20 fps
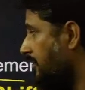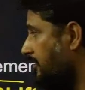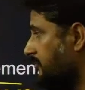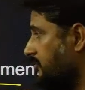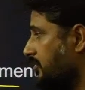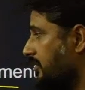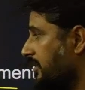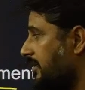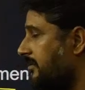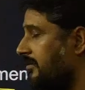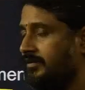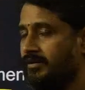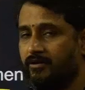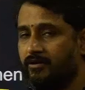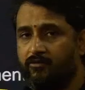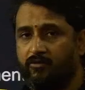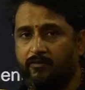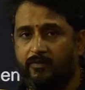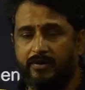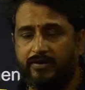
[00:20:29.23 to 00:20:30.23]
23rd
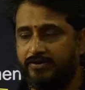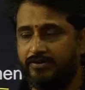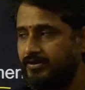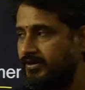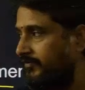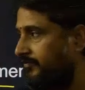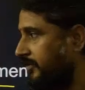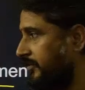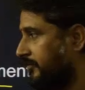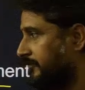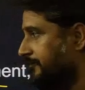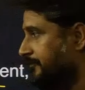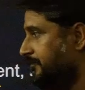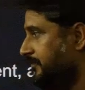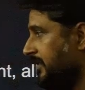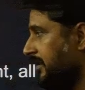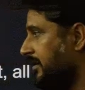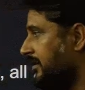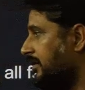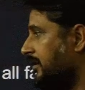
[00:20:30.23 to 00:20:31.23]
November, shift to
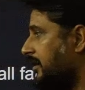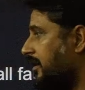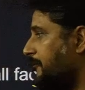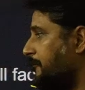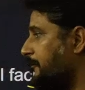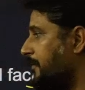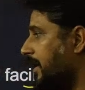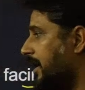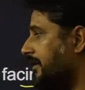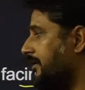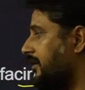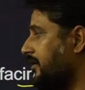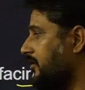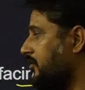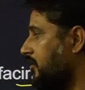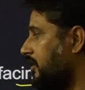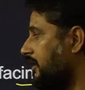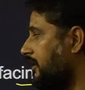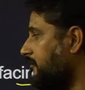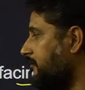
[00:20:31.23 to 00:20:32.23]
a parallel
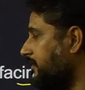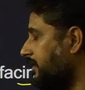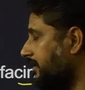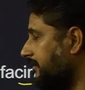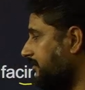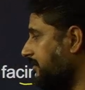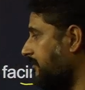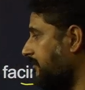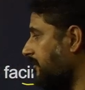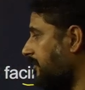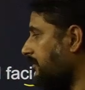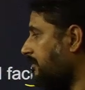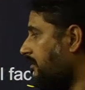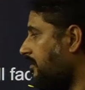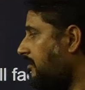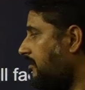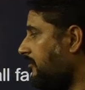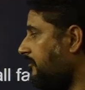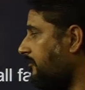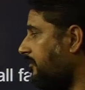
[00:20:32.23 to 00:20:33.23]
row arrangement is given
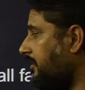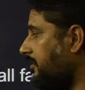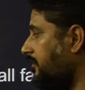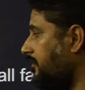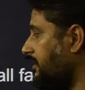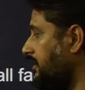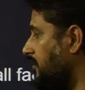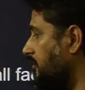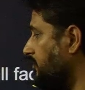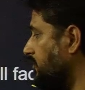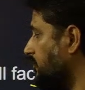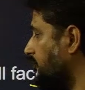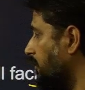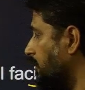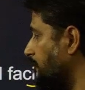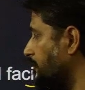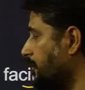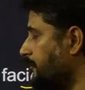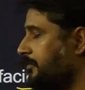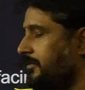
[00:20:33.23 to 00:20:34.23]
where we have
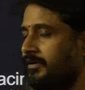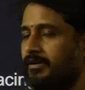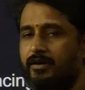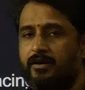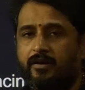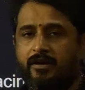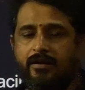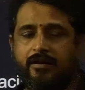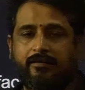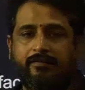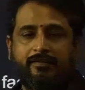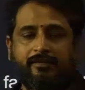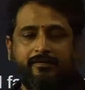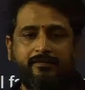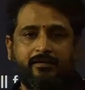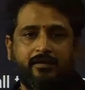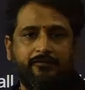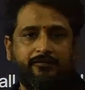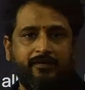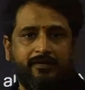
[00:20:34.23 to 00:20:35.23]
12 people, 6
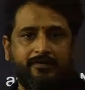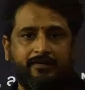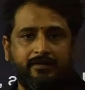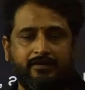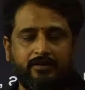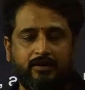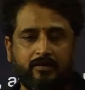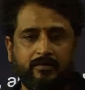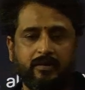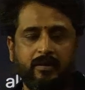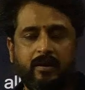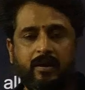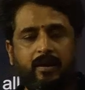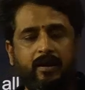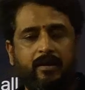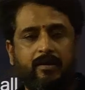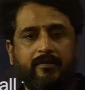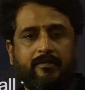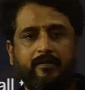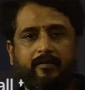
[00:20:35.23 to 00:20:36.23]
are facing north
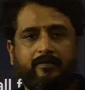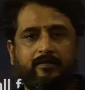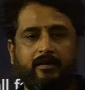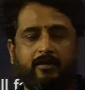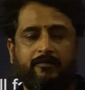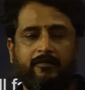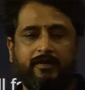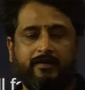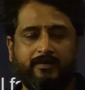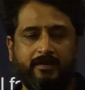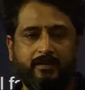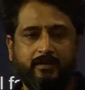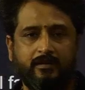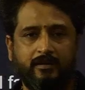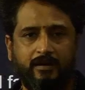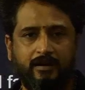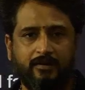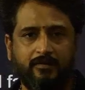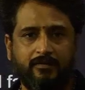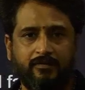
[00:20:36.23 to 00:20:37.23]
and 6 are facing
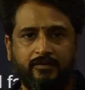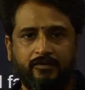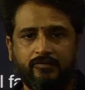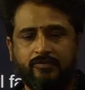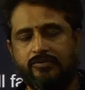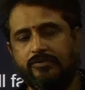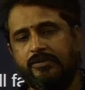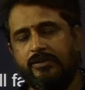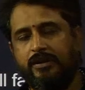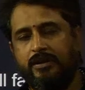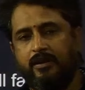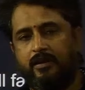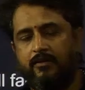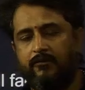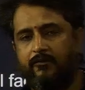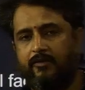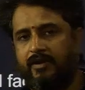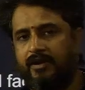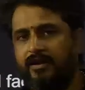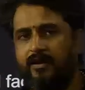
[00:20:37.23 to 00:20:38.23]
south.
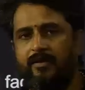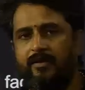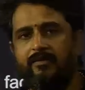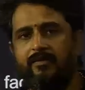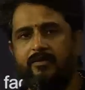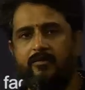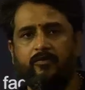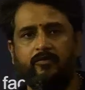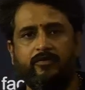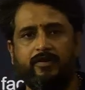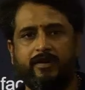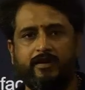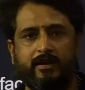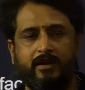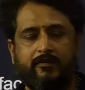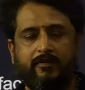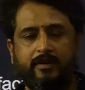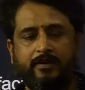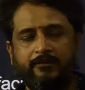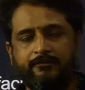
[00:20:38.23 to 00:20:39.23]
Very easy clues are
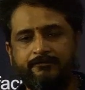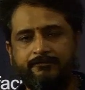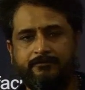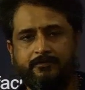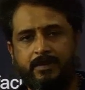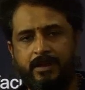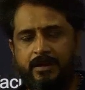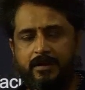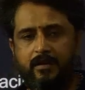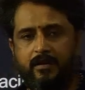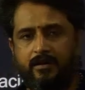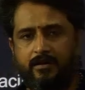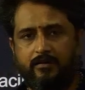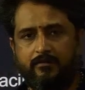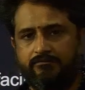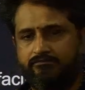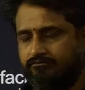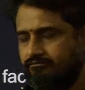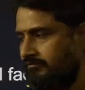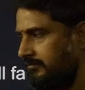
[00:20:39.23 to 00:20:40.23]
given,
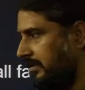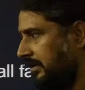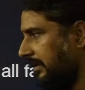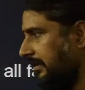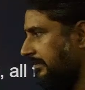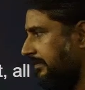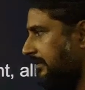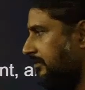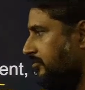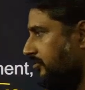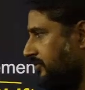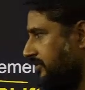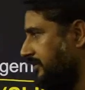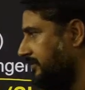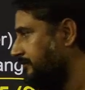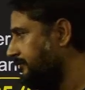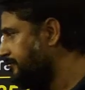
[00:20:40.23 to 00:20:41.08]
easy question.